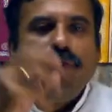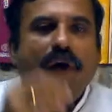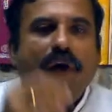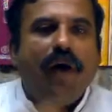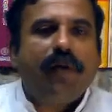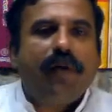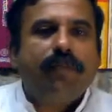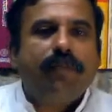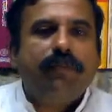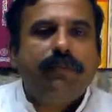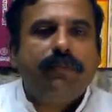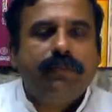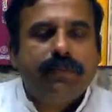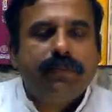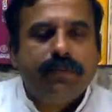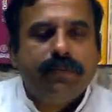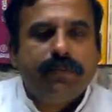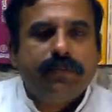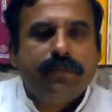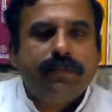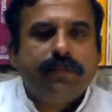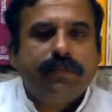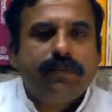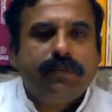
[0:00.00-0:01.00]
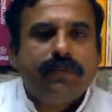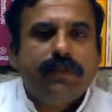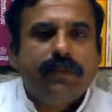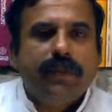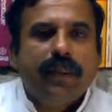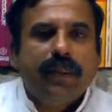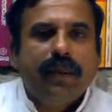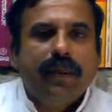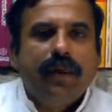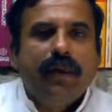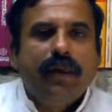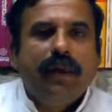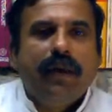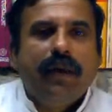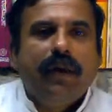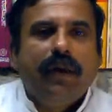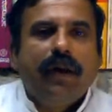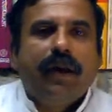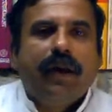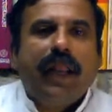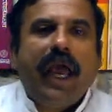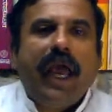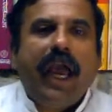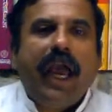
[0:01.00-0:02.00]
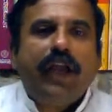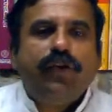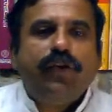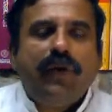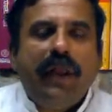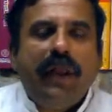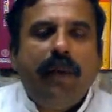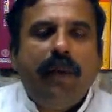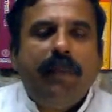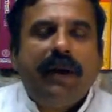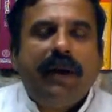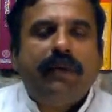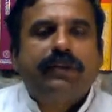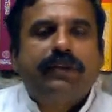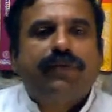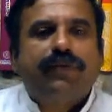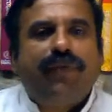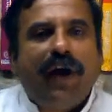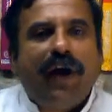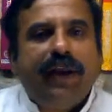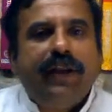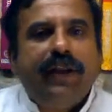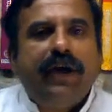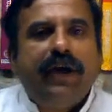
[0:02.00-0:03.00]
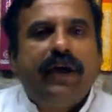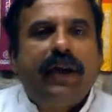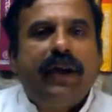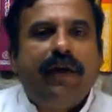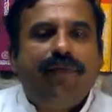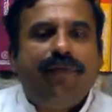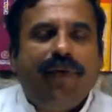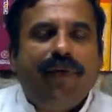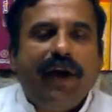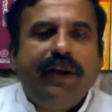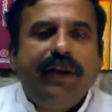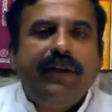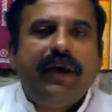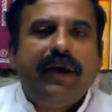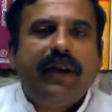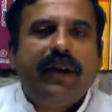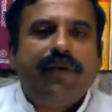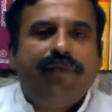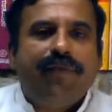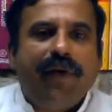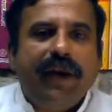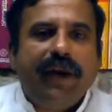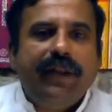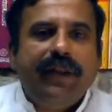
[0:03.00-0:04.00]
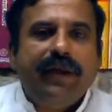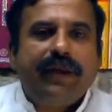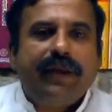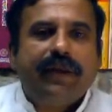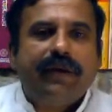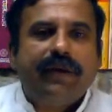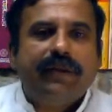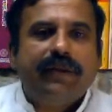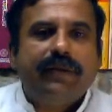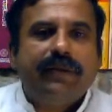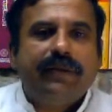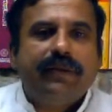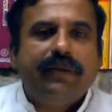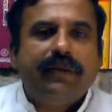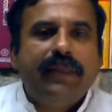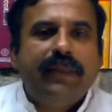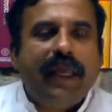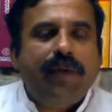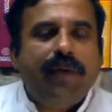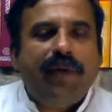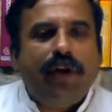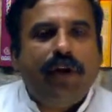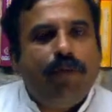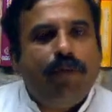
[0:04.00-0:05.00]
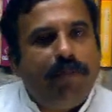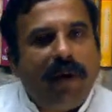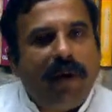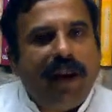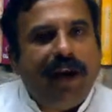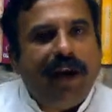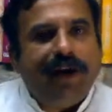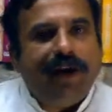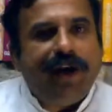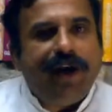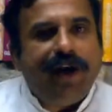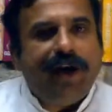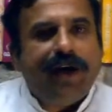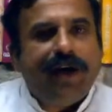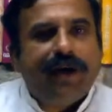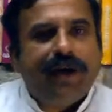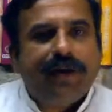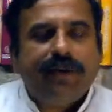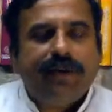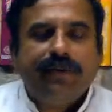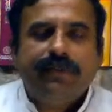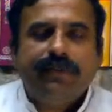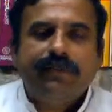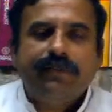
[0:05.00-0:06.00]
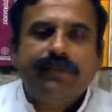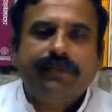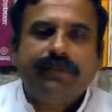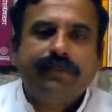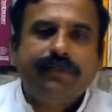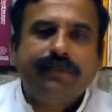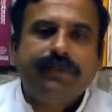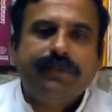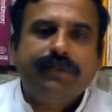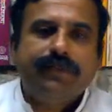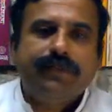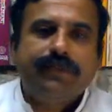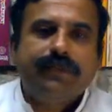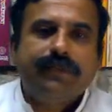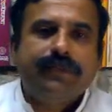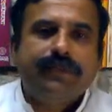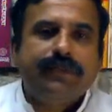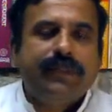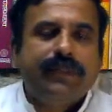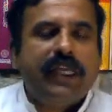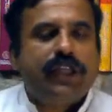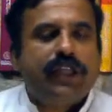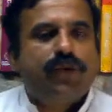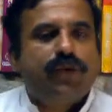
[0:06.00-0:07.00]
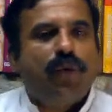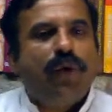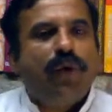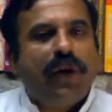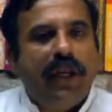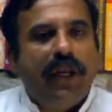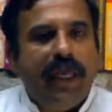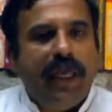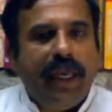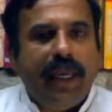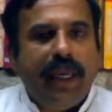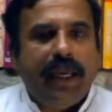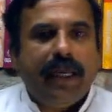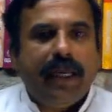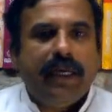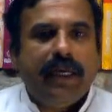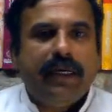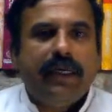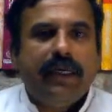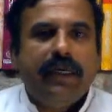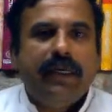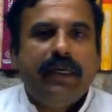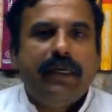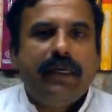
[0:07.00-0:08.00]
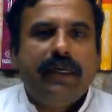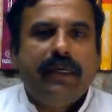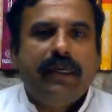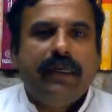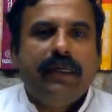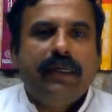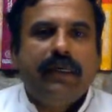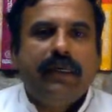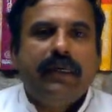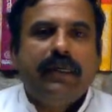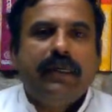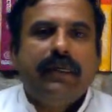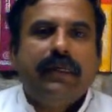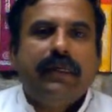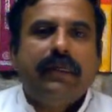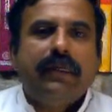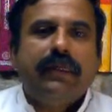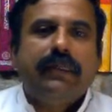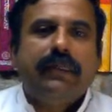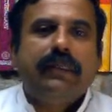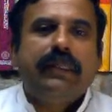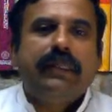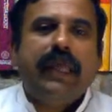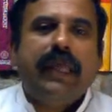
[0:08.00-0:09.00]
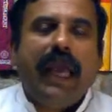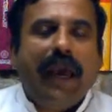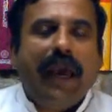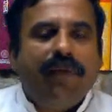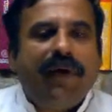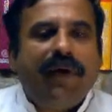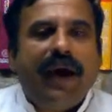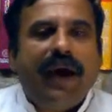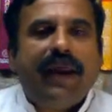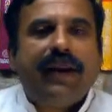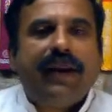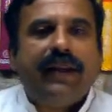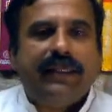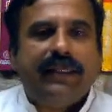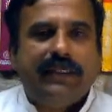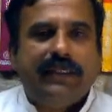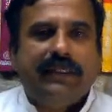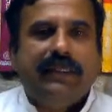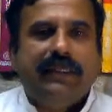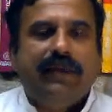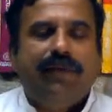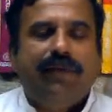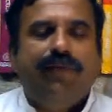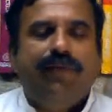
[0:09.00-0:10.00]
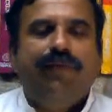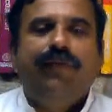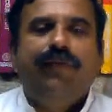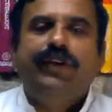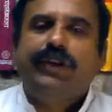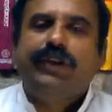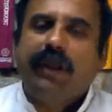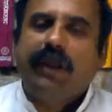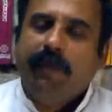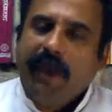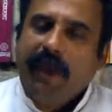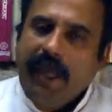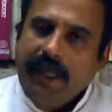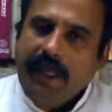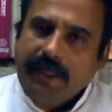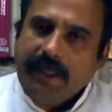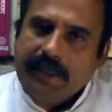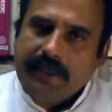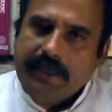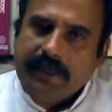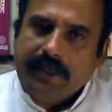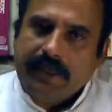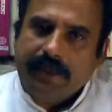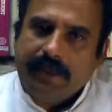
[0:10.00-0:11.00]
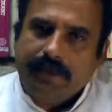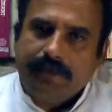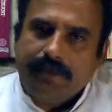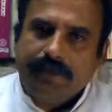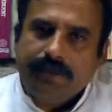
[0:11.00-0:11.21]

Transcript: form gradually it becomes finer and finer and finer. Then when you penetrate it, there's only the awareness which remains.